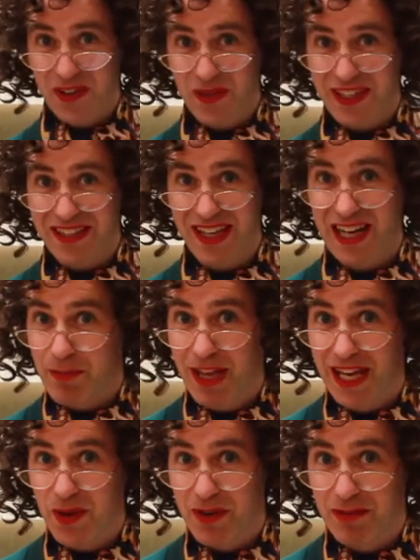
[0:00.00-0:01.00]
week's dilemma,
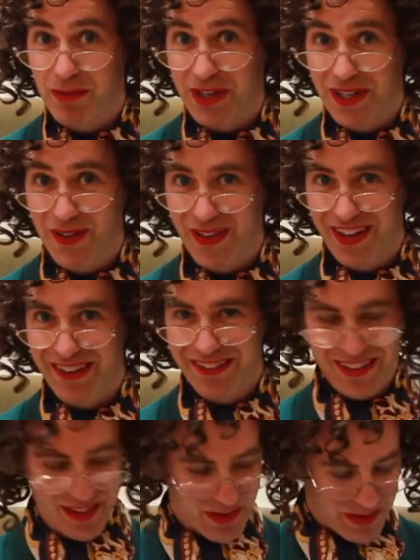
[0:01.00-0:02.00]
hello everybody, good
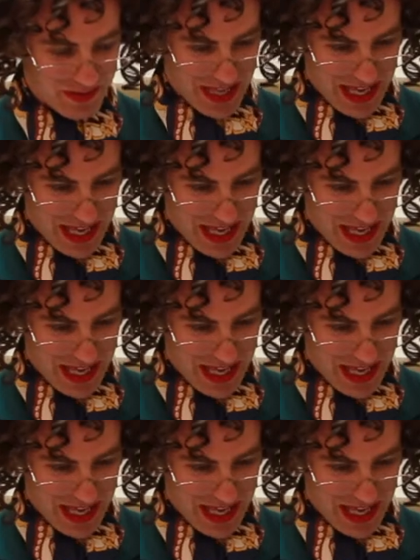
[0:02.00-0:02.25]
afternoon.